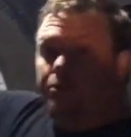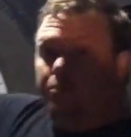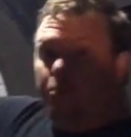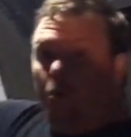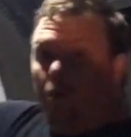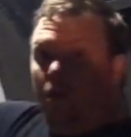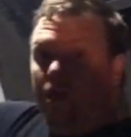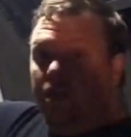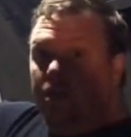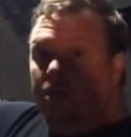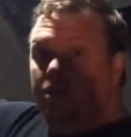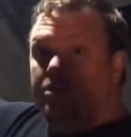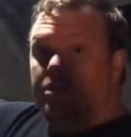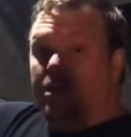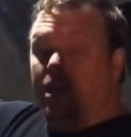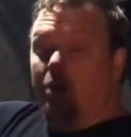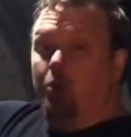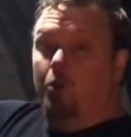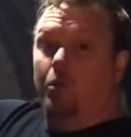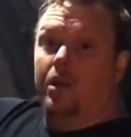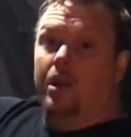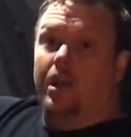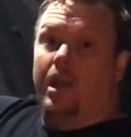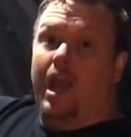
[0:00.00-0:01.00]
springs.
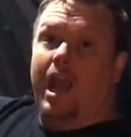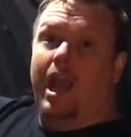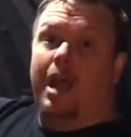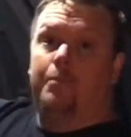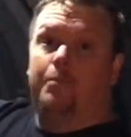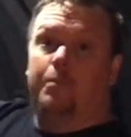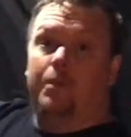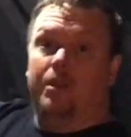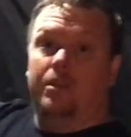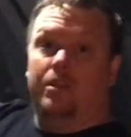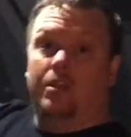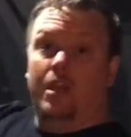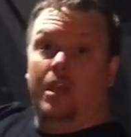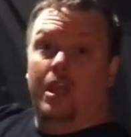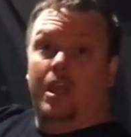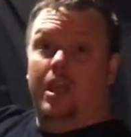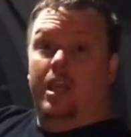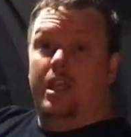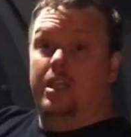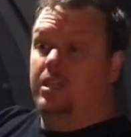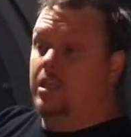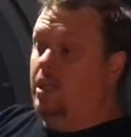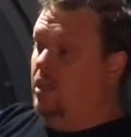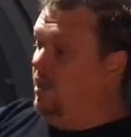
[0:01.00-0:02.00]
And what had happened
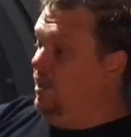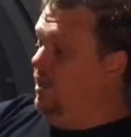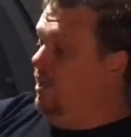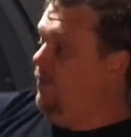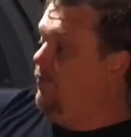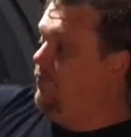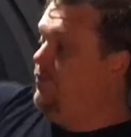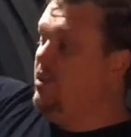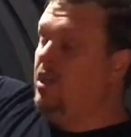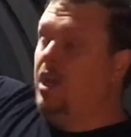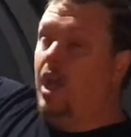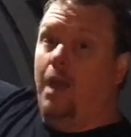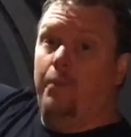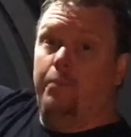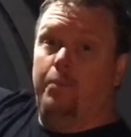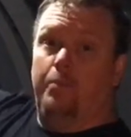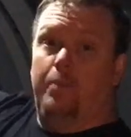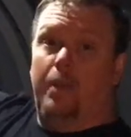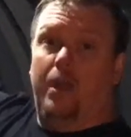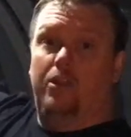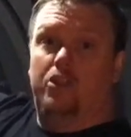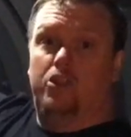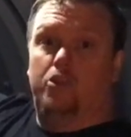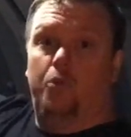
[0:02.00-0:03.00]
is it lifted up
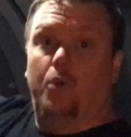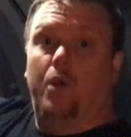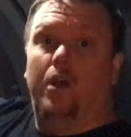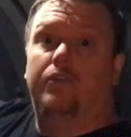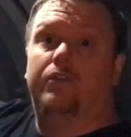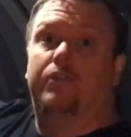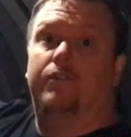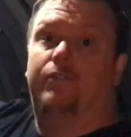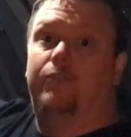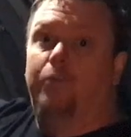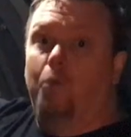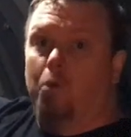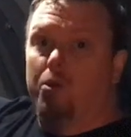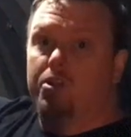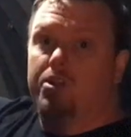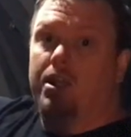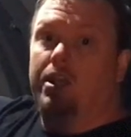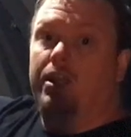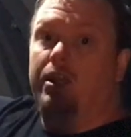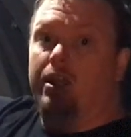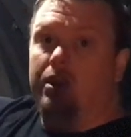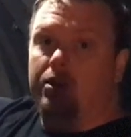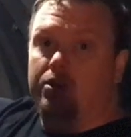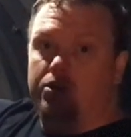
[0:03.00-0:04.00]
about twelve to
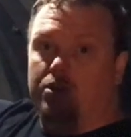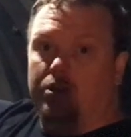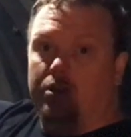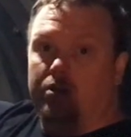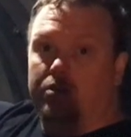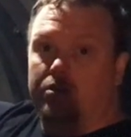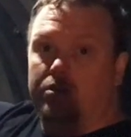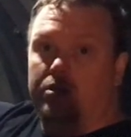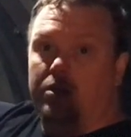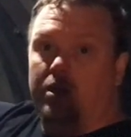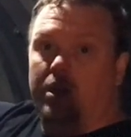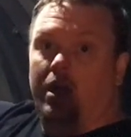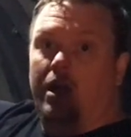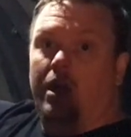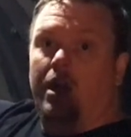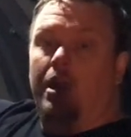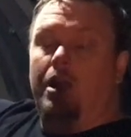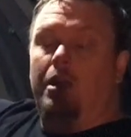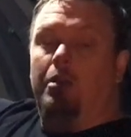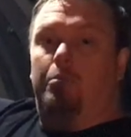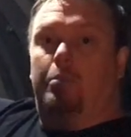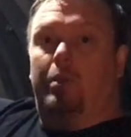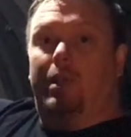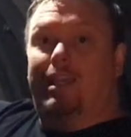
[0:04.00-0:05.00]
fourteen inches
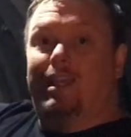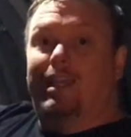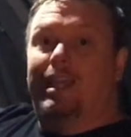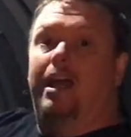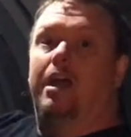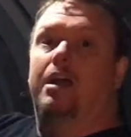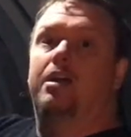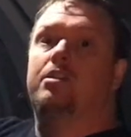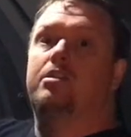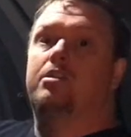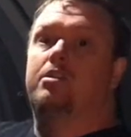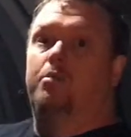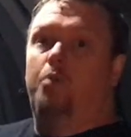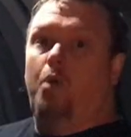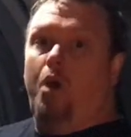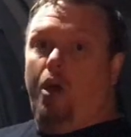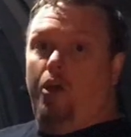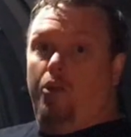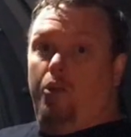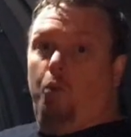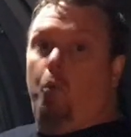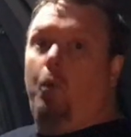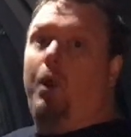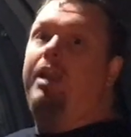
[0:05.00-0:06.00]
because of
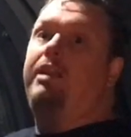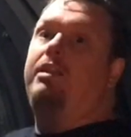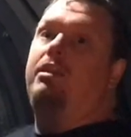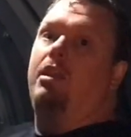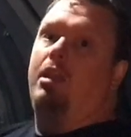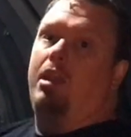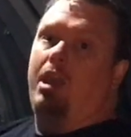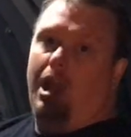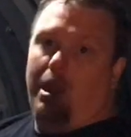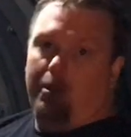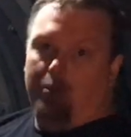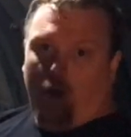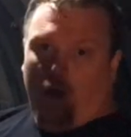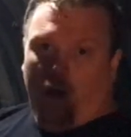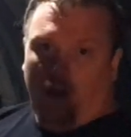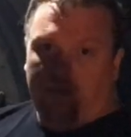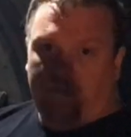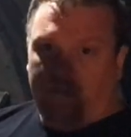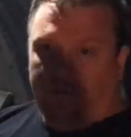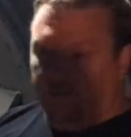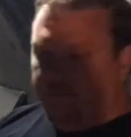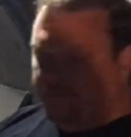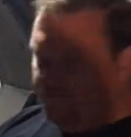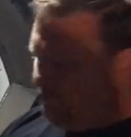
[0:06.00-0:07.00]
all the weight that came
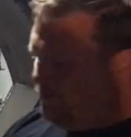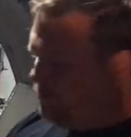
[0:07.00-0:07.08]
off.